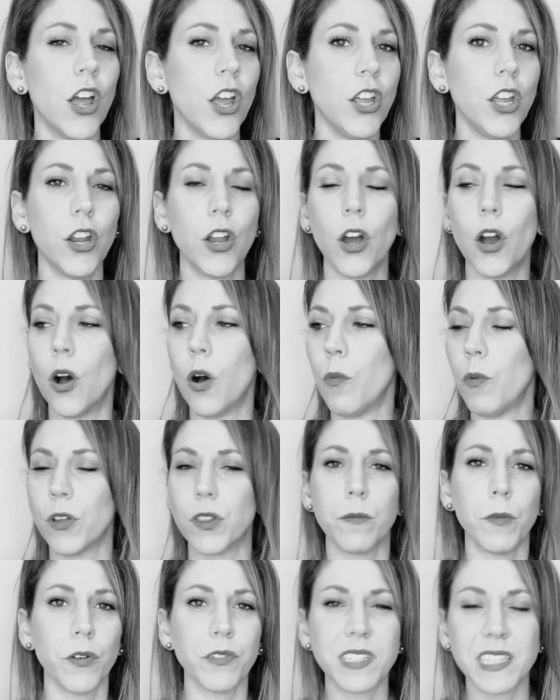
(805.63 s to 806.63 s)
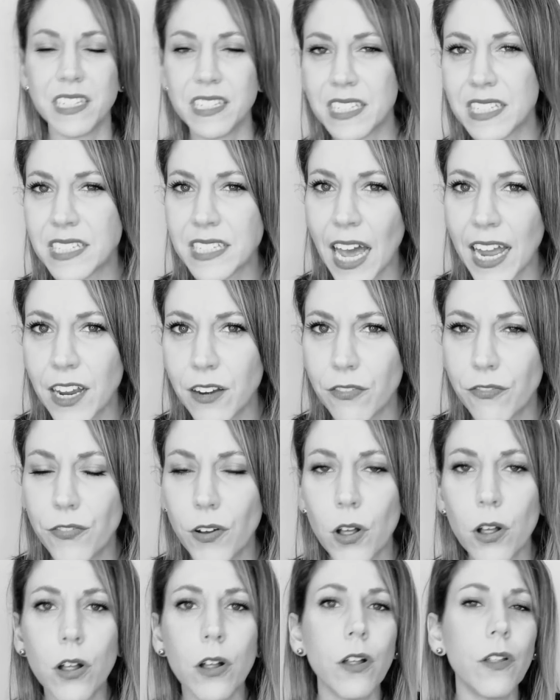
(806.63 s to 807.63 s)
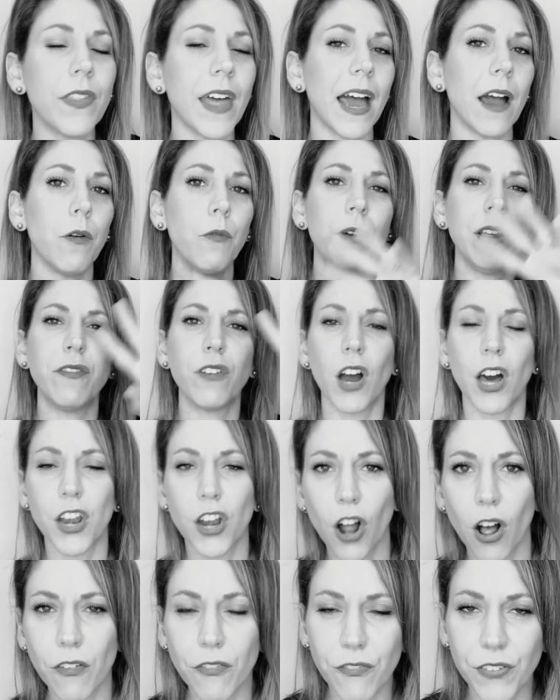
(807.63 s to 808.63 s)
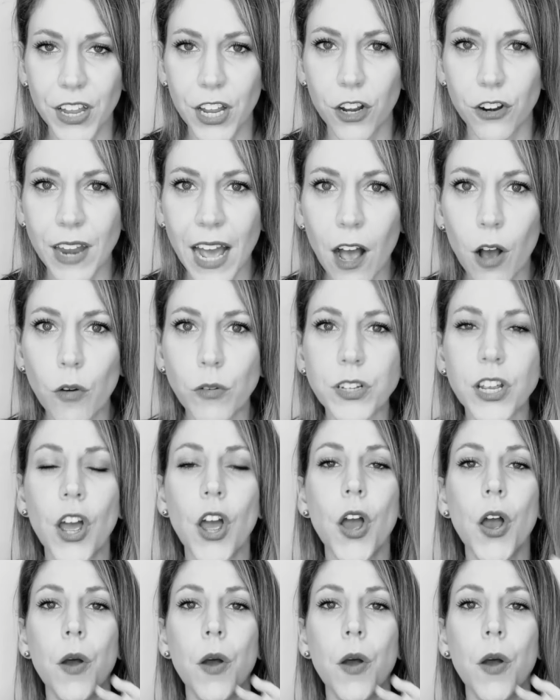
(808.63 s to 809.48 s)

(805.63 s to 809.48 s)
you know, we're the most insightful, that we've got it all figured out,